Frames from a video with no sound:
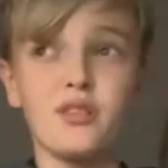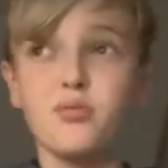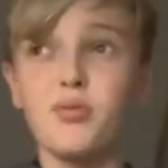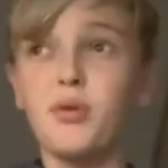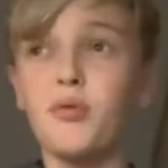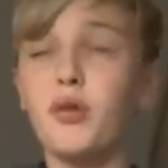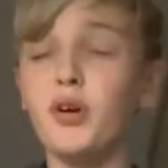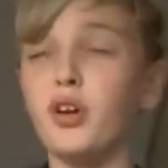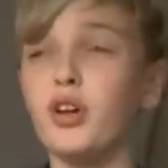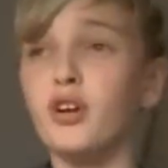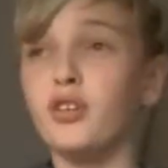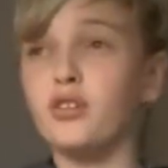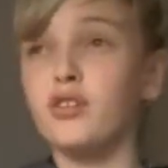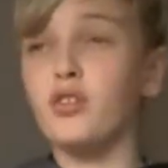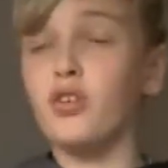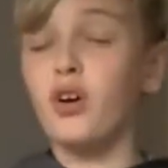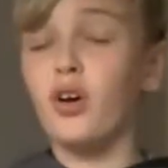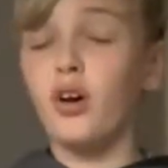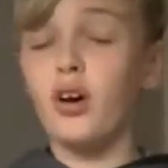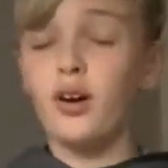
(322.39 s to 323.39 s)
We weren't on
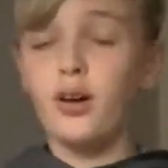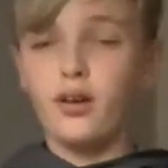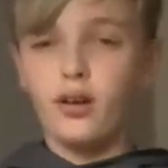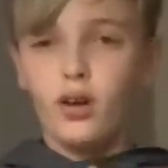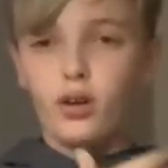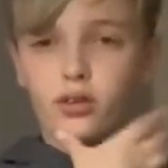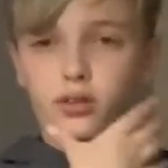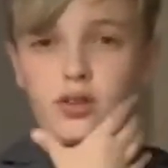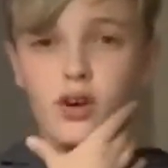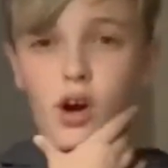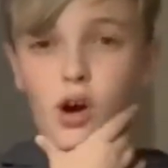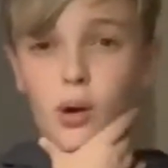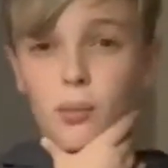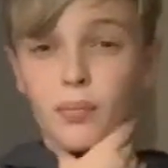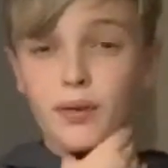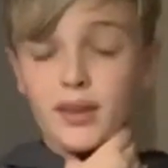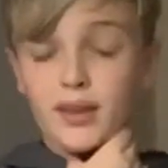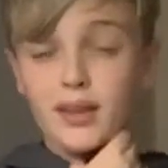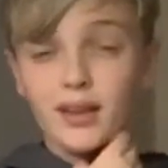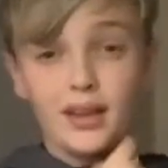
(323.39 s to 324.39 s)
top uh, on top
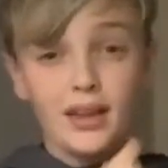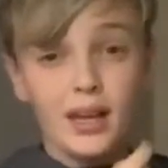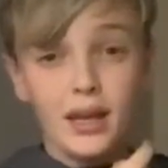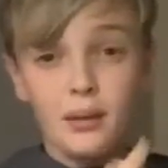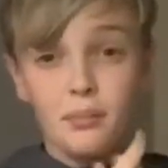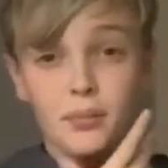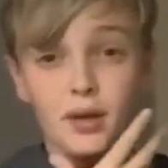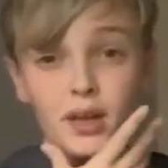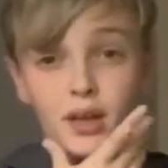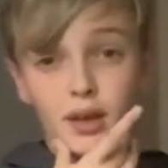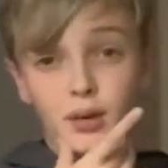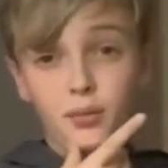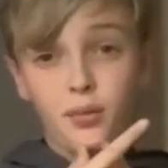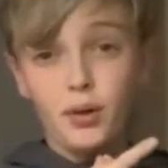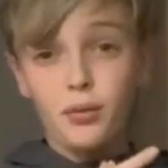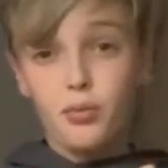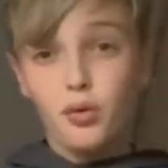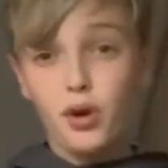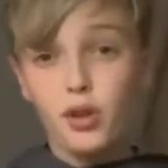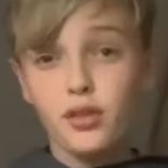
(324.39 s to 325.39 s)
of the game. We
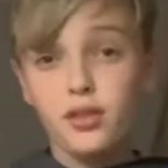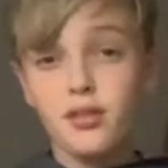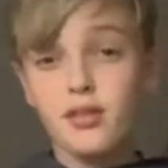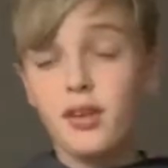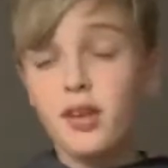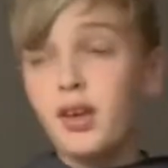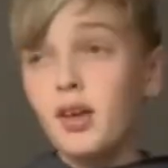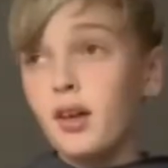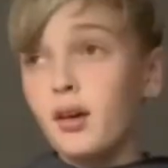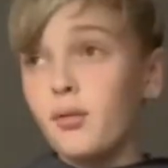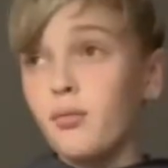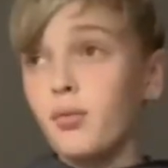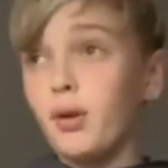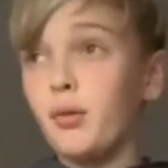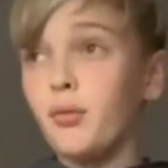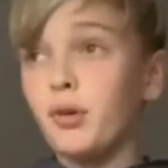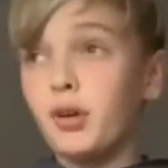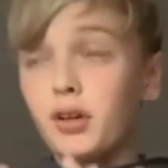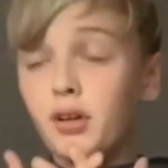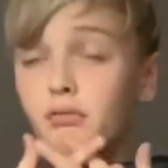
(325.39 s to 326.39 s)
weren't. We
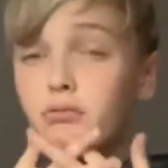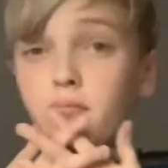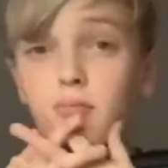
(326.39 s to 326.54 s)
were.